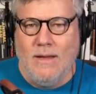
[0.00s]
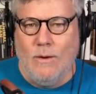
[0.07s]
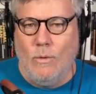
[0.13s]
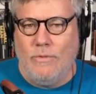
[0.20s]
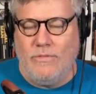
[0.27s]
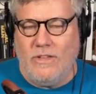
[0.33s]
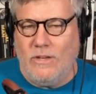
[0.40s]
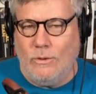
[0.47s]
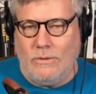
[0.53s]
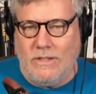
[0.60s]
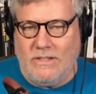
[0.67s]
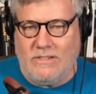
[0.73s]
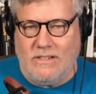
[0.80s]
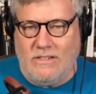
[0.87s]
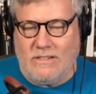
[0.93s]
with the
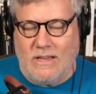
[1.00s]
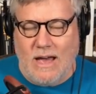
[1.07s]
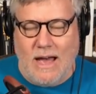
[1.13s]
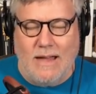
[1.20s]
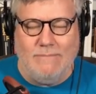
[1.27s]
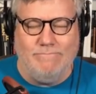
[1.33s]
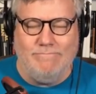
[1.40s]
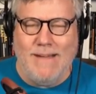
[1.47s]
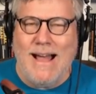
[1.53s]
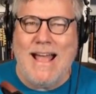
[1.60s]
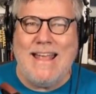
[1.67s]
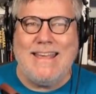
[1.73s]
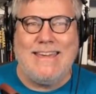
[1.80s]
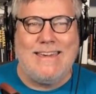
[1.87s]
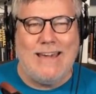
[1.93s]
Ulysses cut.
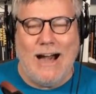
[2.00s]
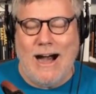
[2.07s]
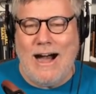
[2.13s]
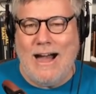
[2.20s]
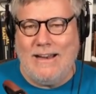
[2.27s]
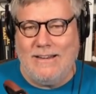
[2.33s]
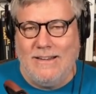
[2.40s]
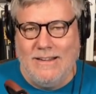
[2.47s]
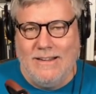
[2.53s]
My God,